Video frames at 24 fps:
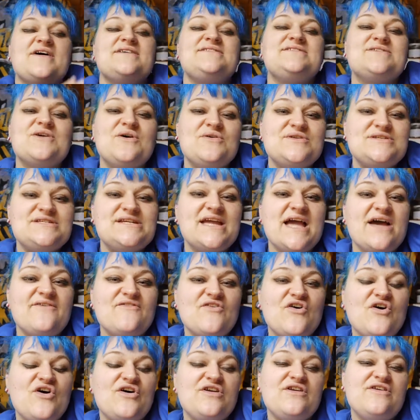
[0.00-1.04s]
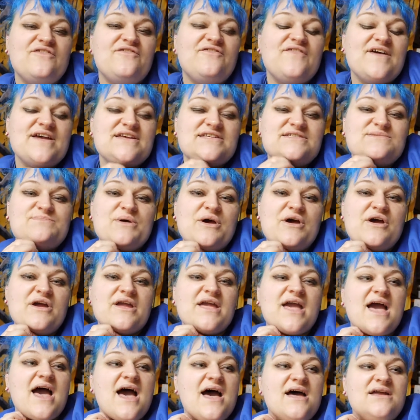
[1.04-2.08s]
of us got together on
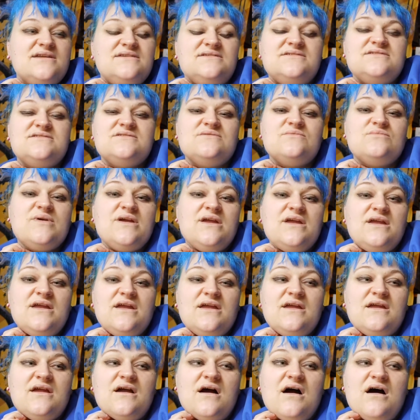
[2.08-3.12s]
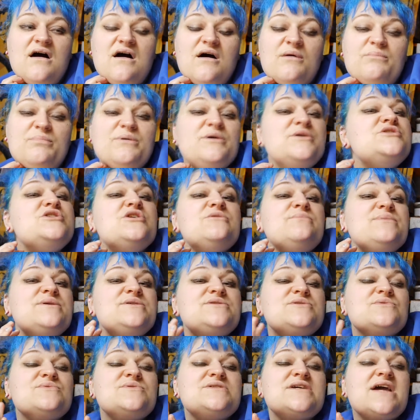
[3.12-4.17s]
Facebook and we are
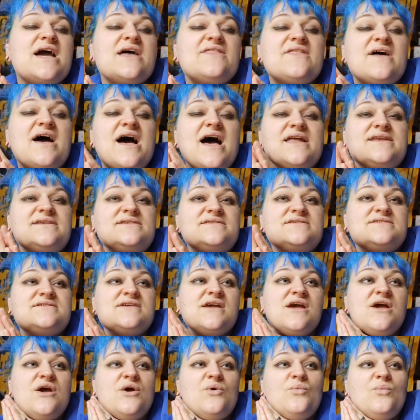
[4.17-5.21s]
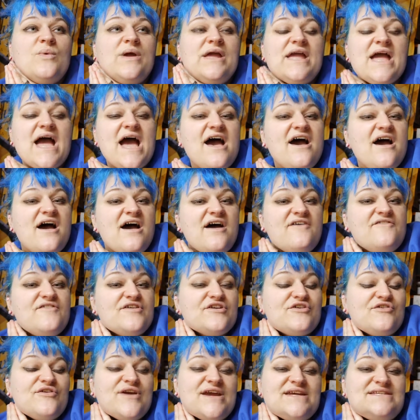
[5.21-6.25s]
booktubers all together, and we have
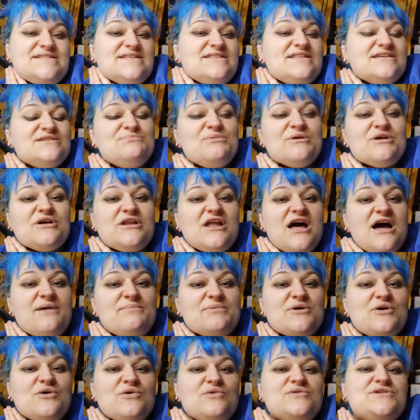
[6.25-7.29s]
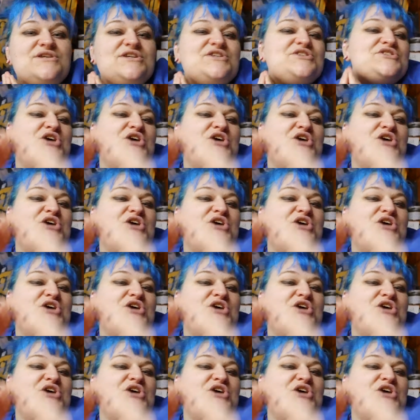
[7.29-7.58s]
created this book club called